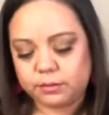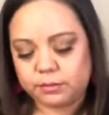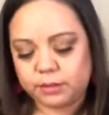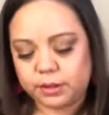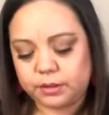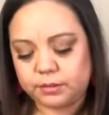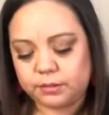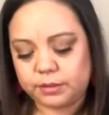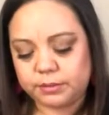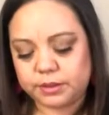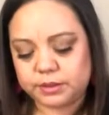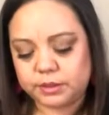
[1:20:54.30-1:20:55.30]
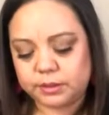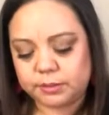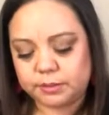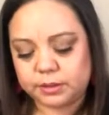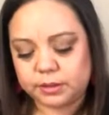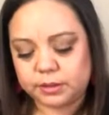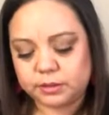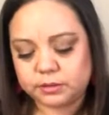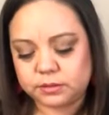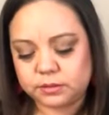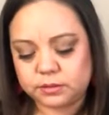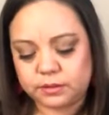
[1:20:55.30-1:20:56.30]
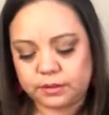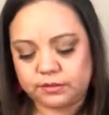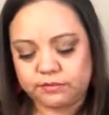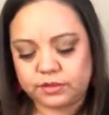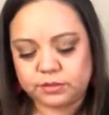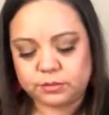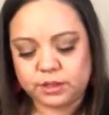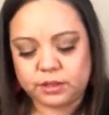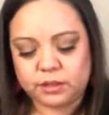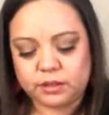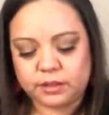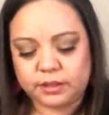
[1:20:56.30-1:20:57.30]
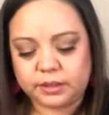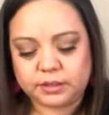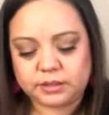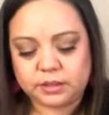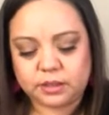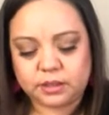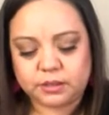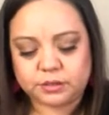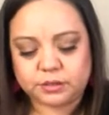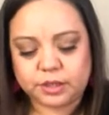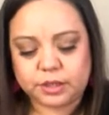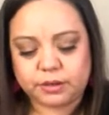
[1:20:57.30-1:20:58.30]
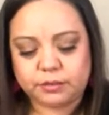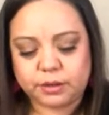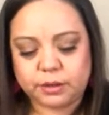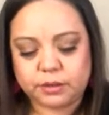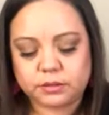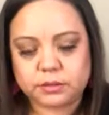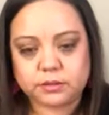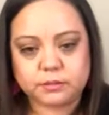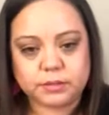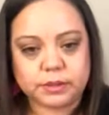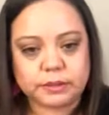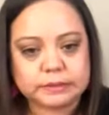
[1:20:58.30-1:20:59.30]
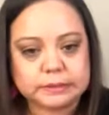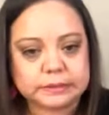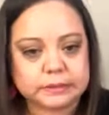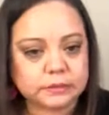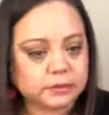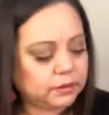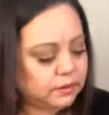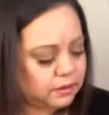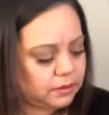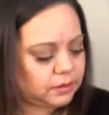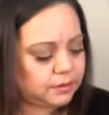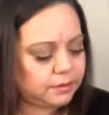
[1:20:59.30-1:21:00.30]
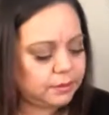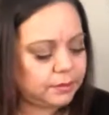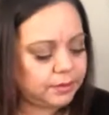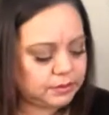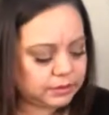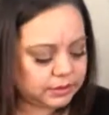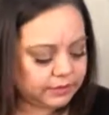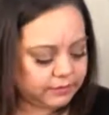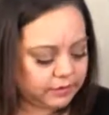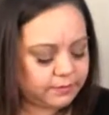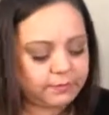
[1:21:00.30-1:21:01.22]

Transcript: but I don't want to mess it up. And then if it's raining, like it's not gonna dry right. So I'm like, yeah, maybe I'll just leave it.